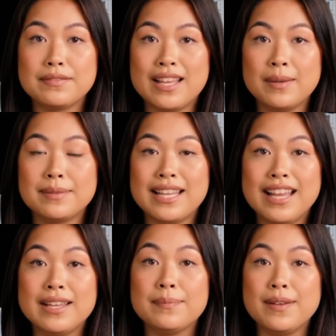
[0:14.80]

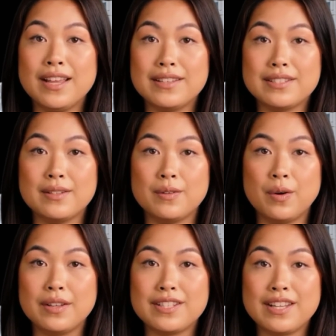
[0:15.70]
CompTIA A+, Plus,
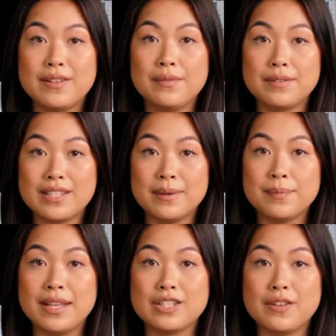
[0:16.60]
Core 2,
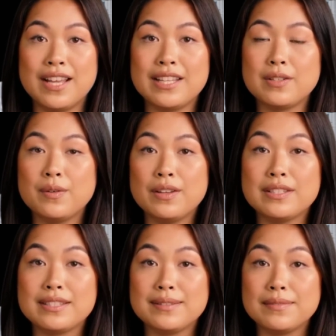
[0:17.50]
Complete Training
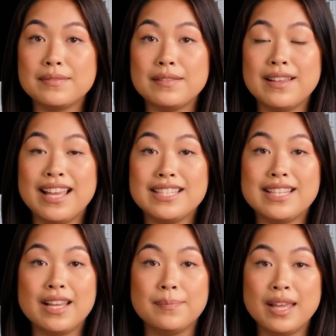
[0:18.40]
Course.
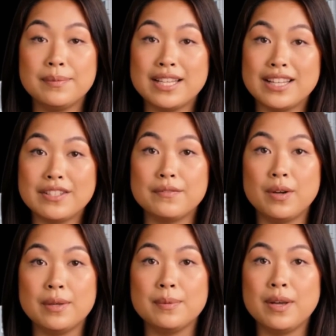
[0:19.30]
Exam Objective
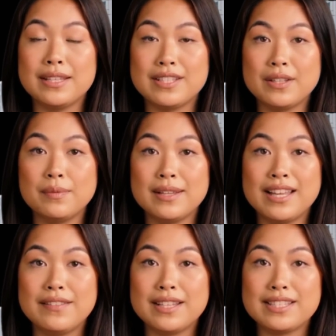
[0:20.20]
1.2
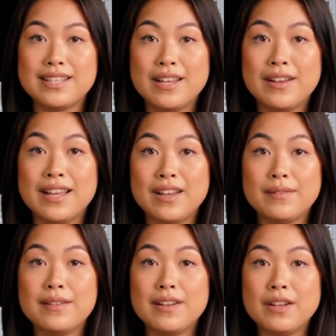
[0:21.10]
Given a
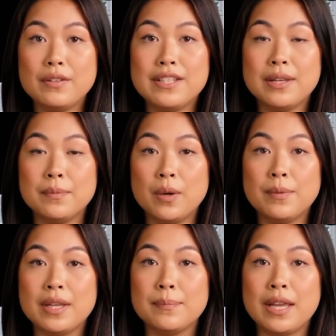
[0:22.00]
scenario, use the
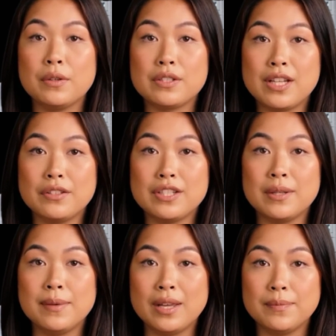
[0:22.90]
appropriate Microsoft
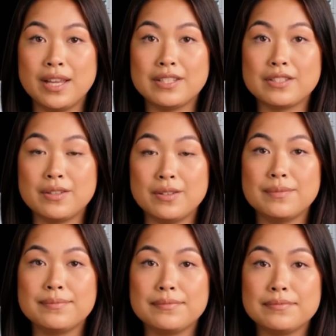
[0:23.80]
command line
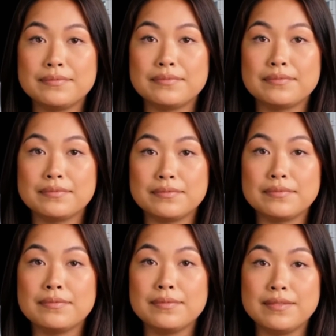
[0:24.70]
tool.
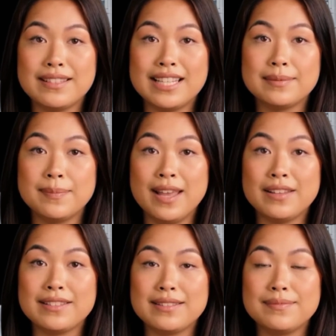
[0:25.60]
Disk
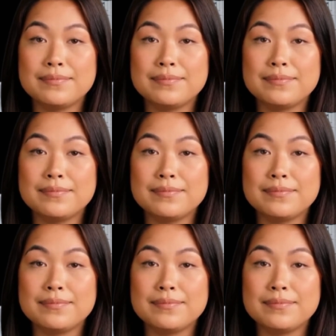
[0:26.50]
part.